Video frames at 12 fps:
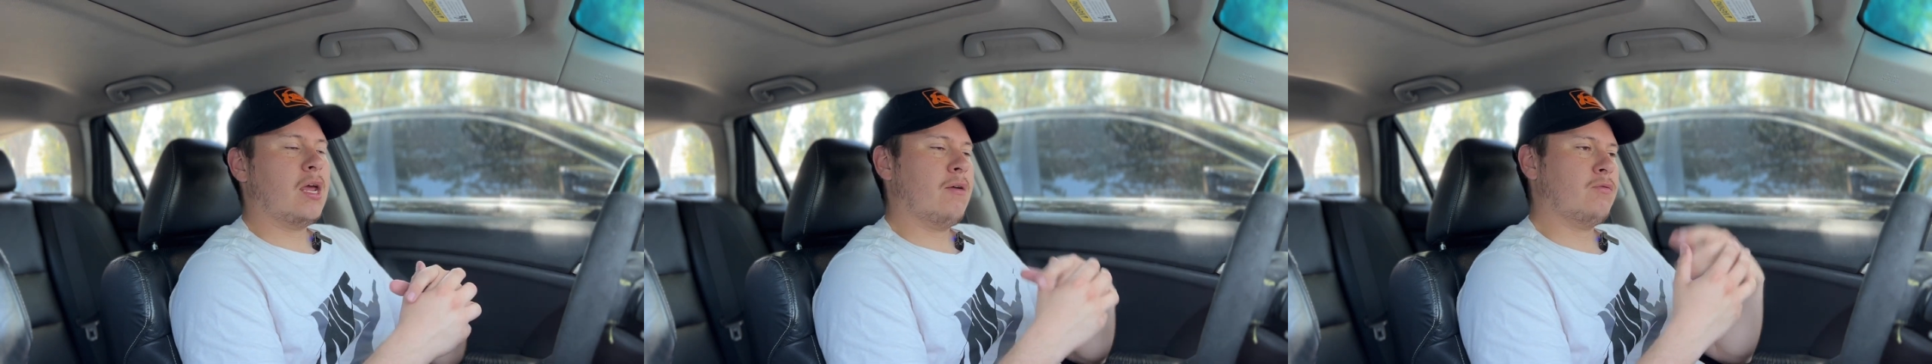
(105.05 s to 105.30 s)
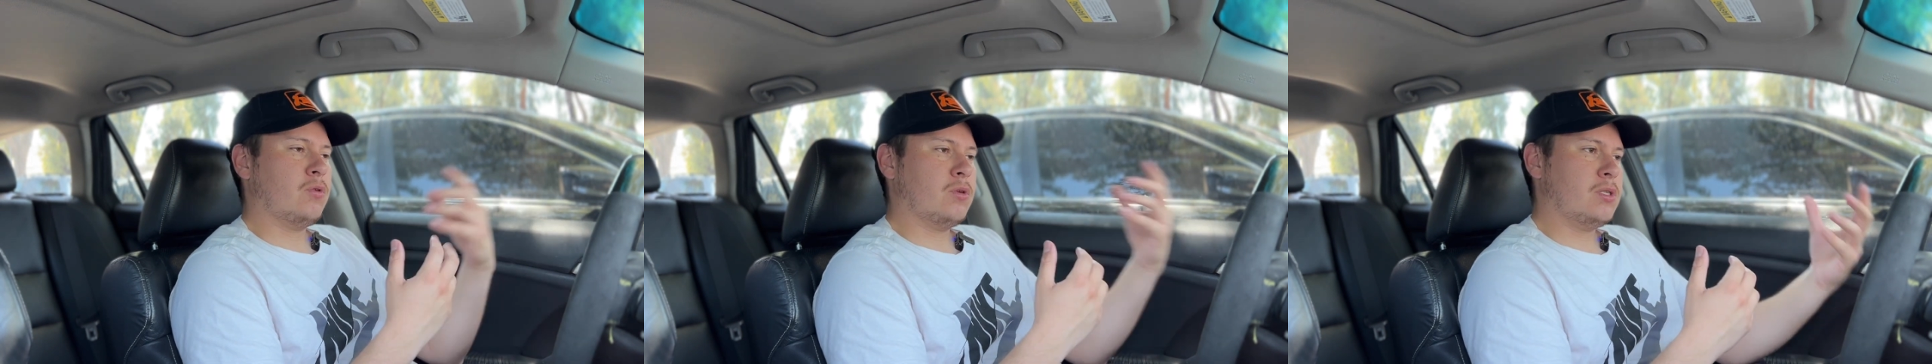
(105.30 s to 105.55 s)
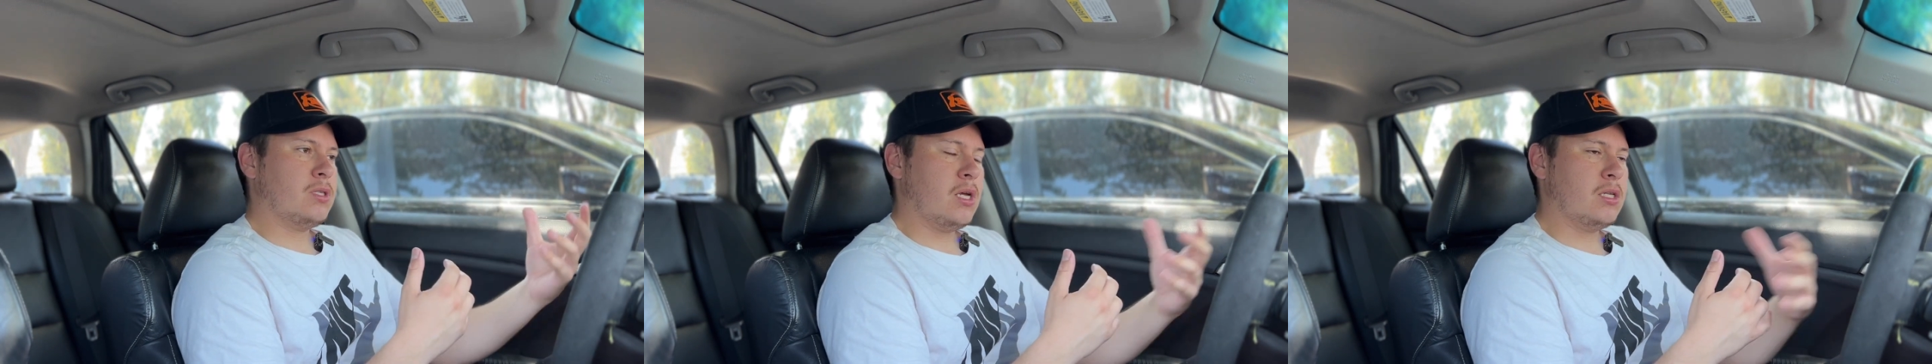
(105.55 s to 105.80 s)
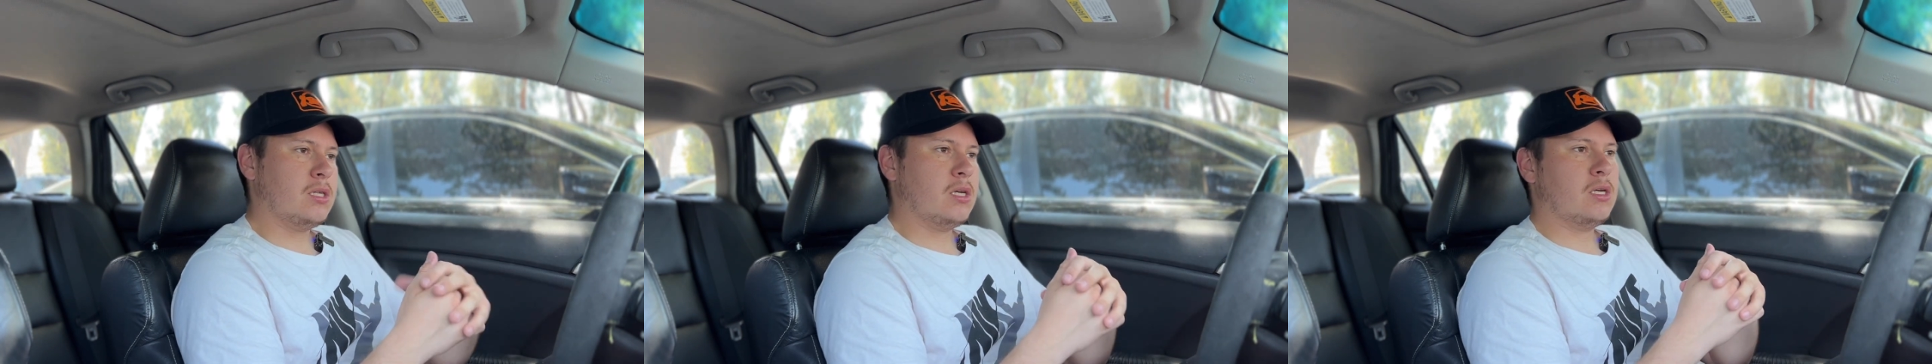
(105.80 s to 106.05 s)
after
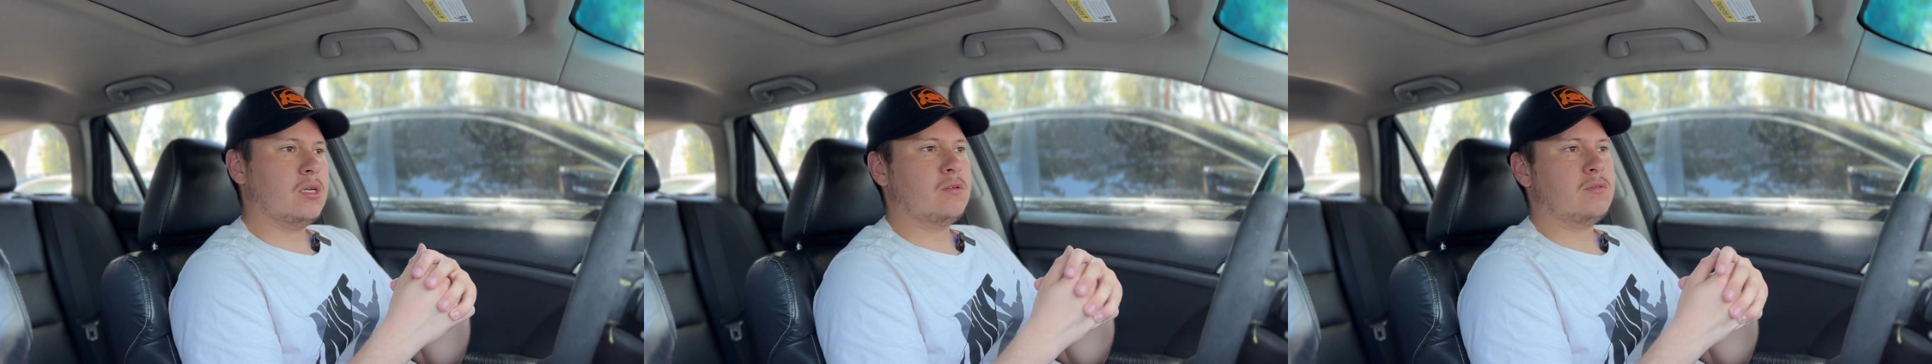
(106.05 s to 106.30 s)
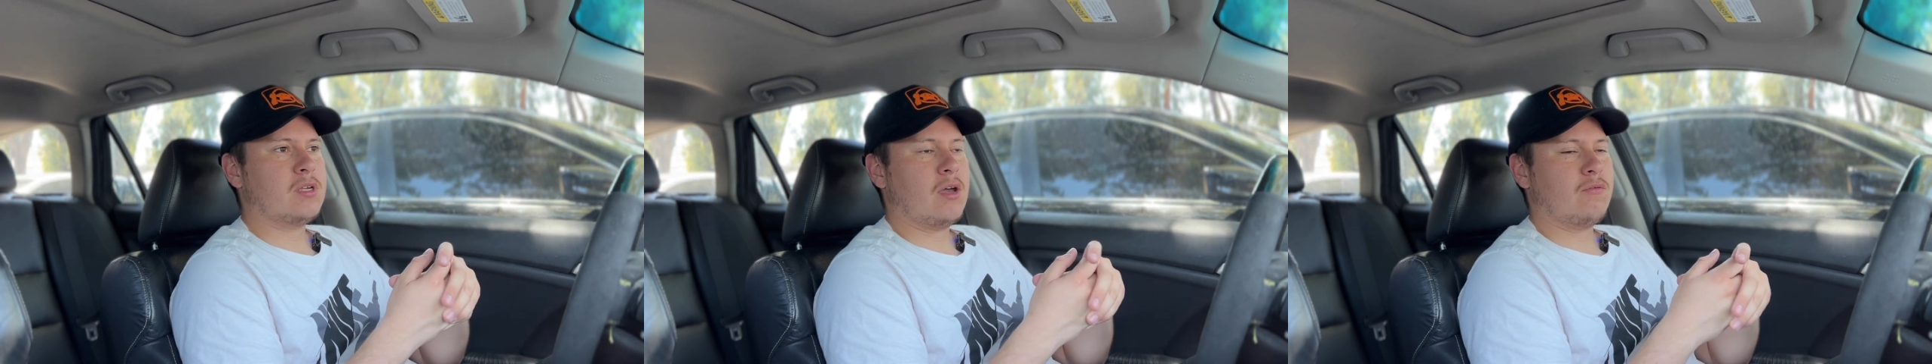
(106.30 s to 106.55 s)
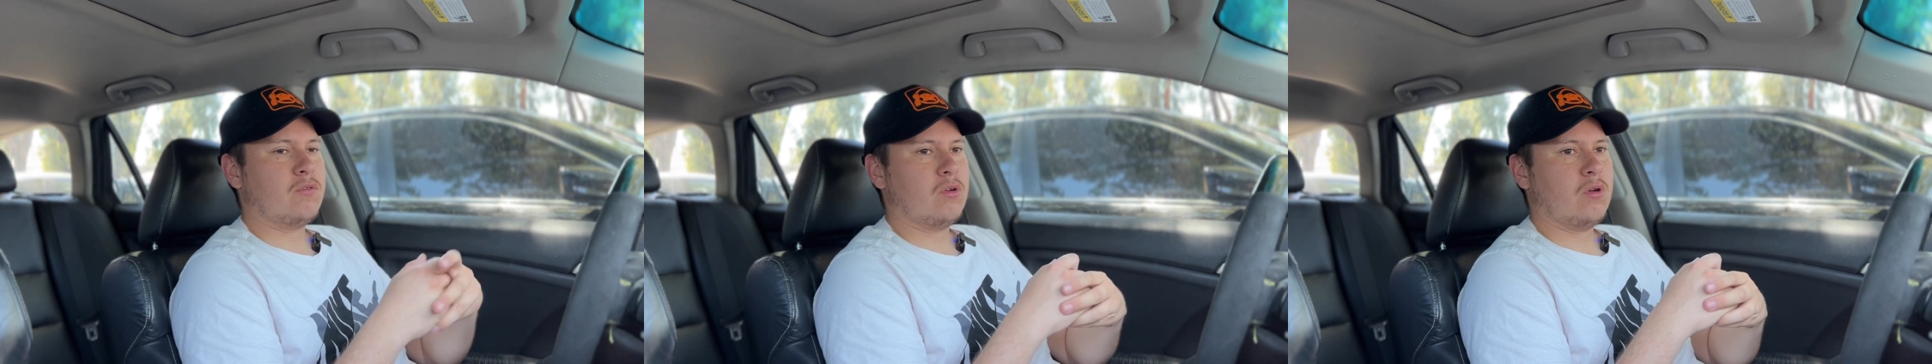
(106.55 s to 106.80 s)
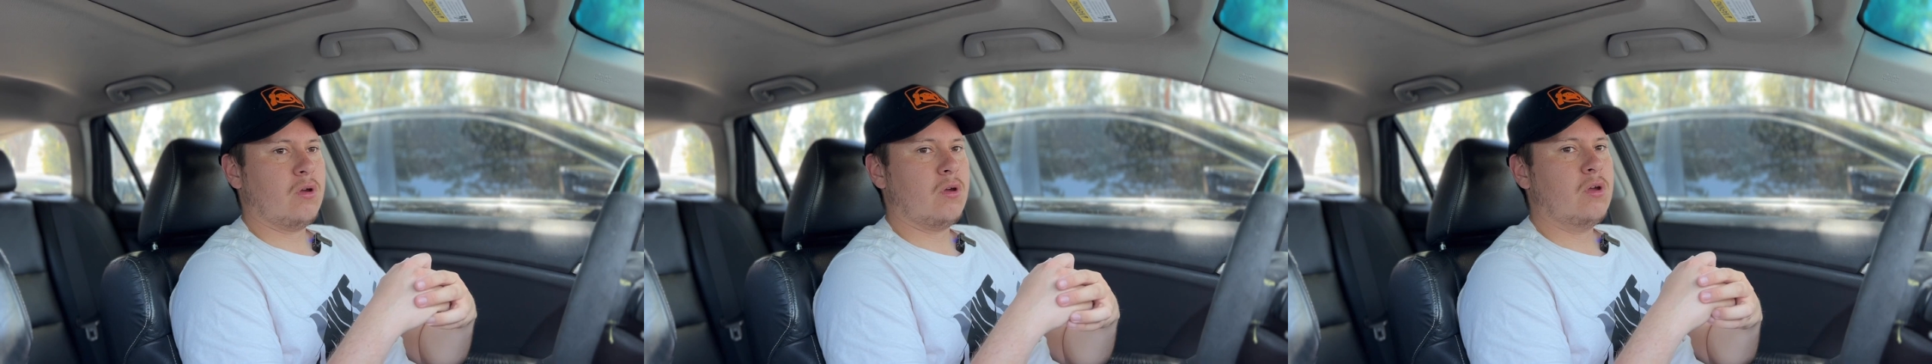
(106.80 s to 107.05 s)
incentives,
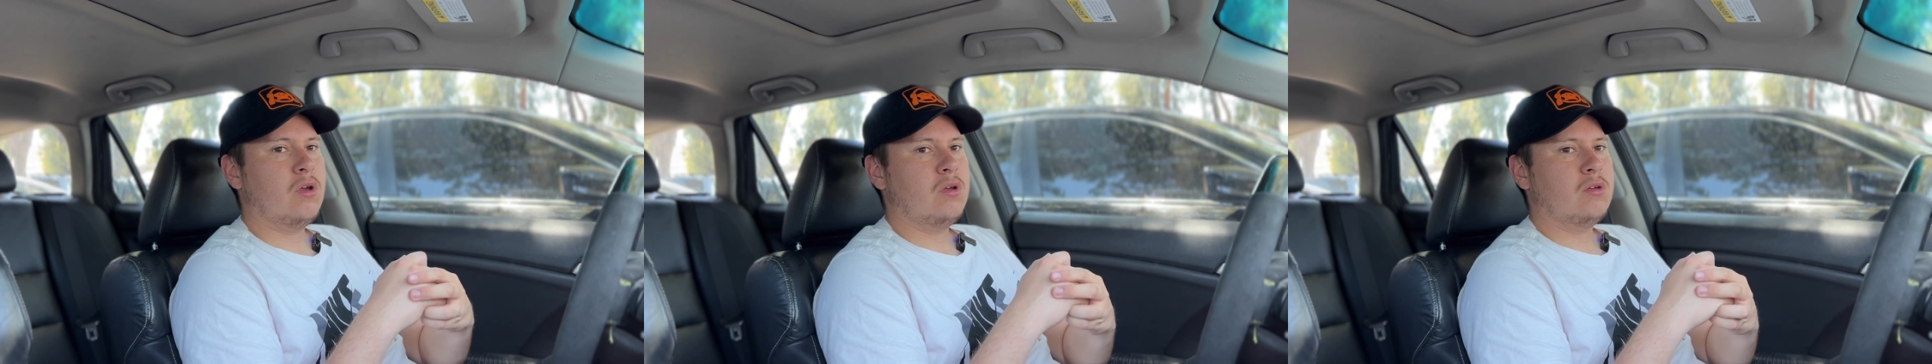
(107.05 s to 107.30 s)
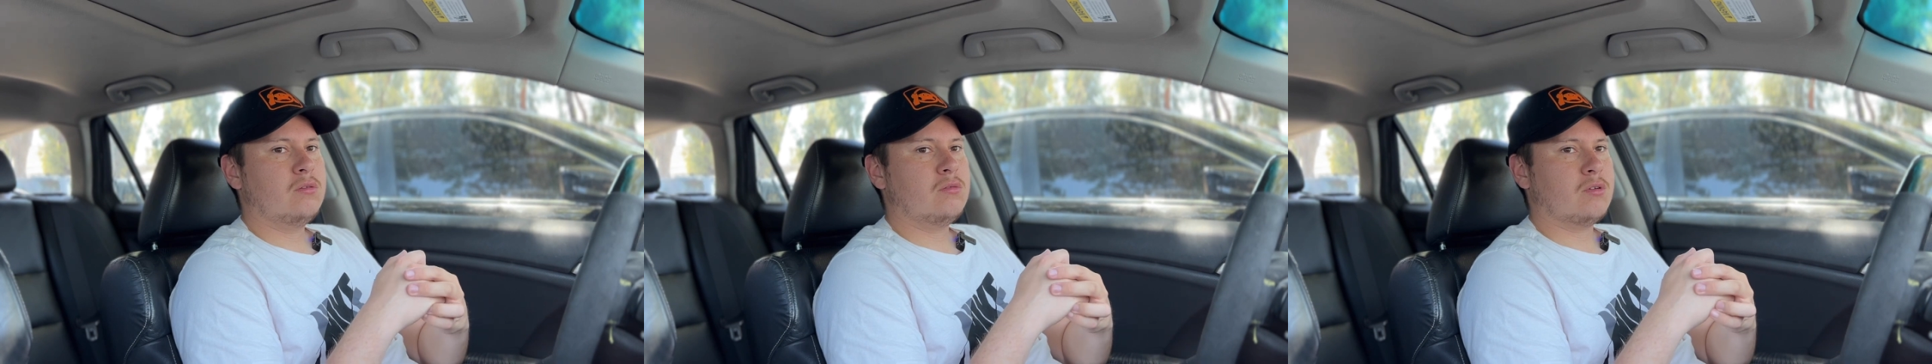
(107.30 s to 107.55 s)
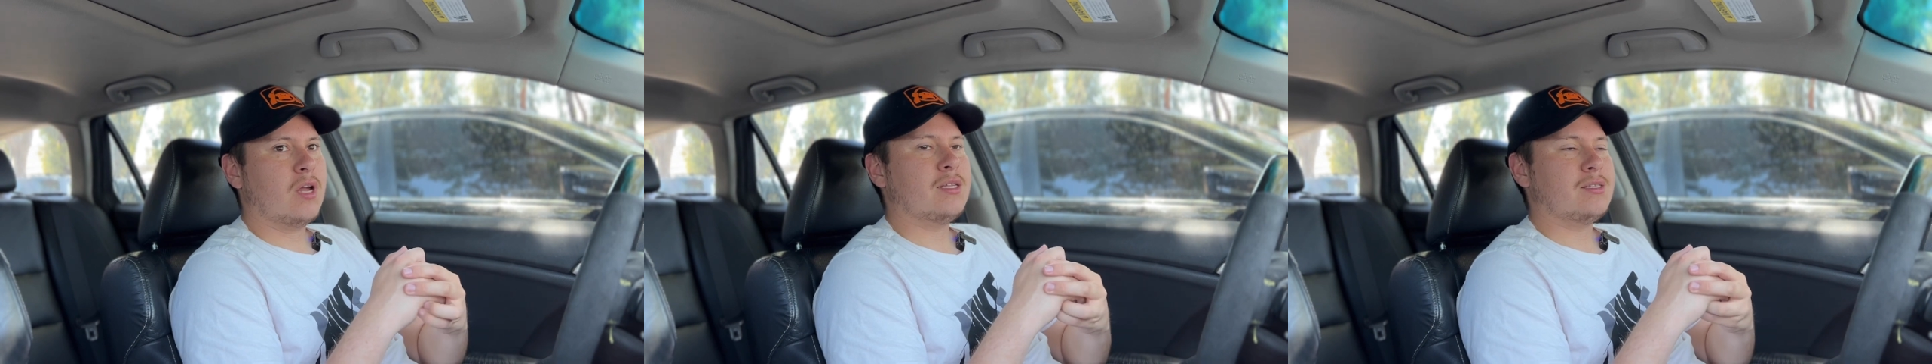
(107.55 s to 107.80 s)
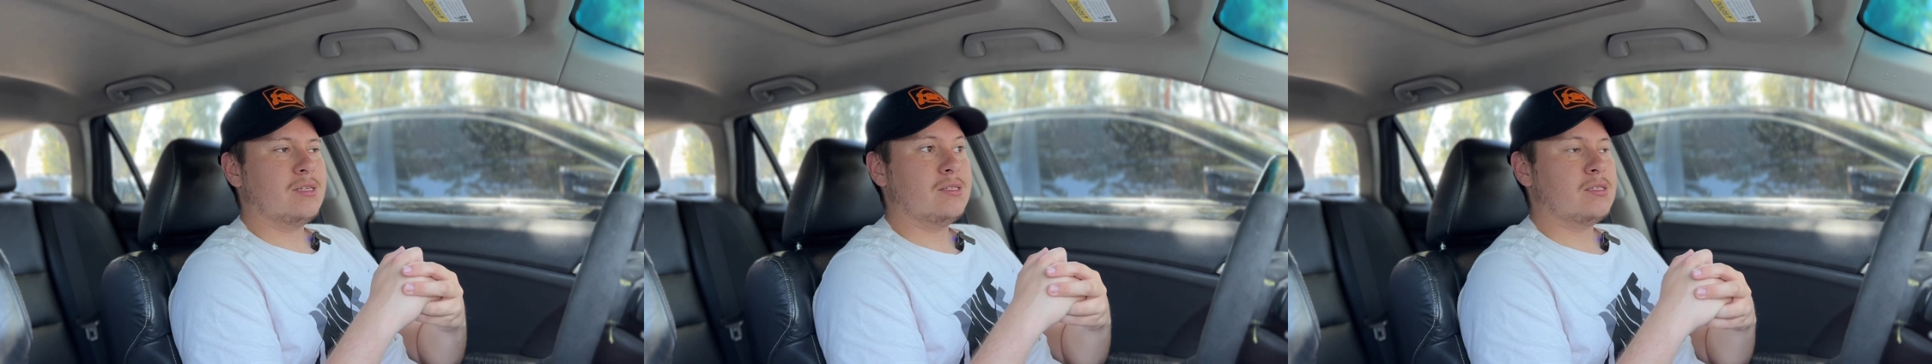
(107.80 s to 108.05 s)
or not
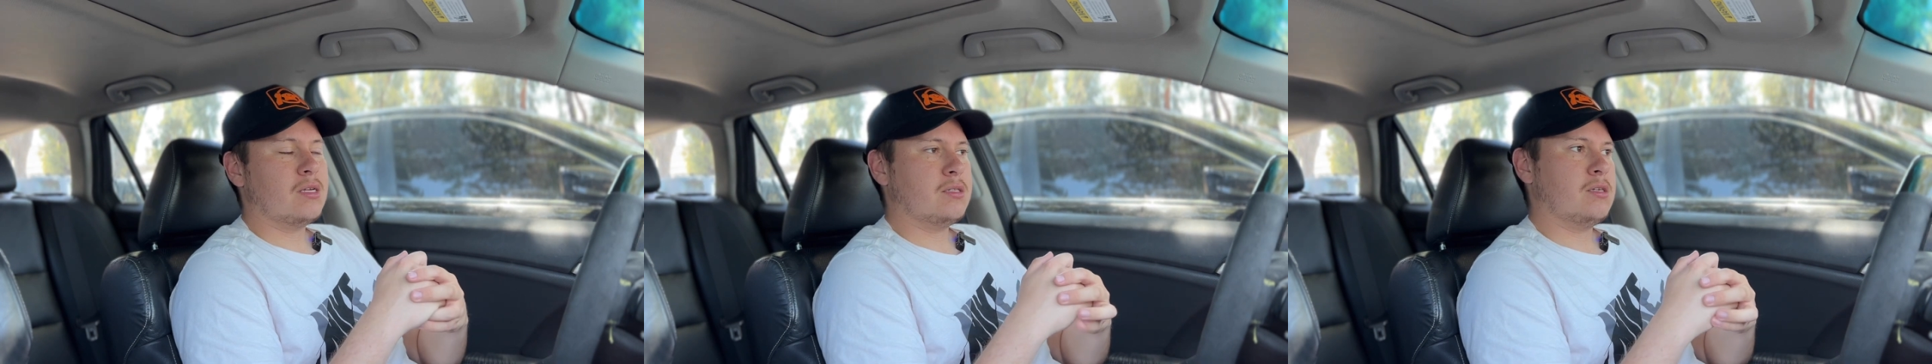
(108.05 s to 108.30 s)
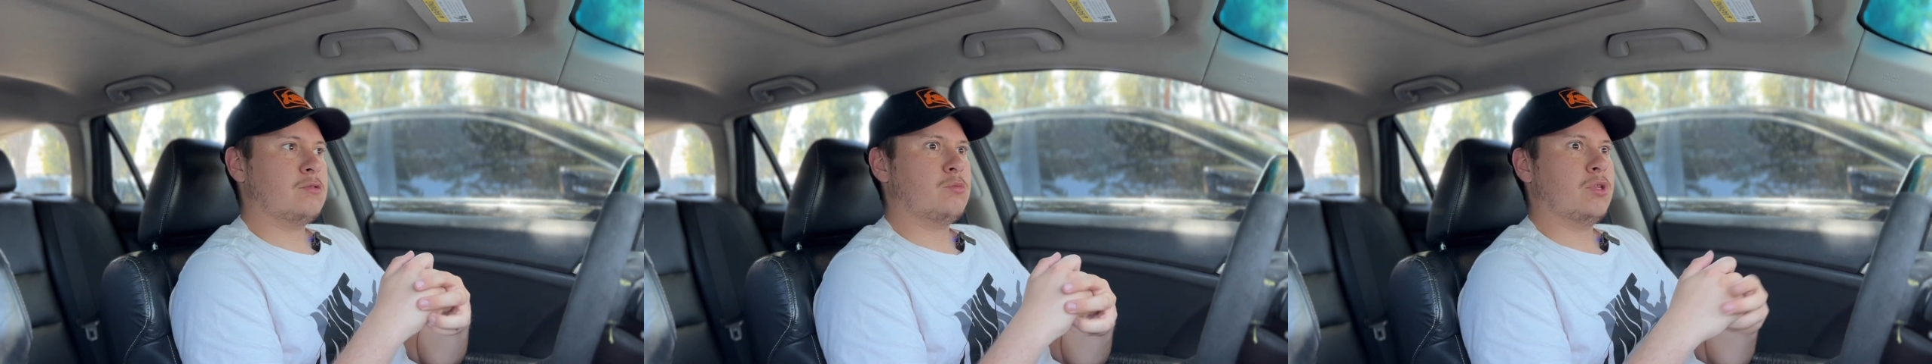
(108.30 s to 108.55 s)
incentives,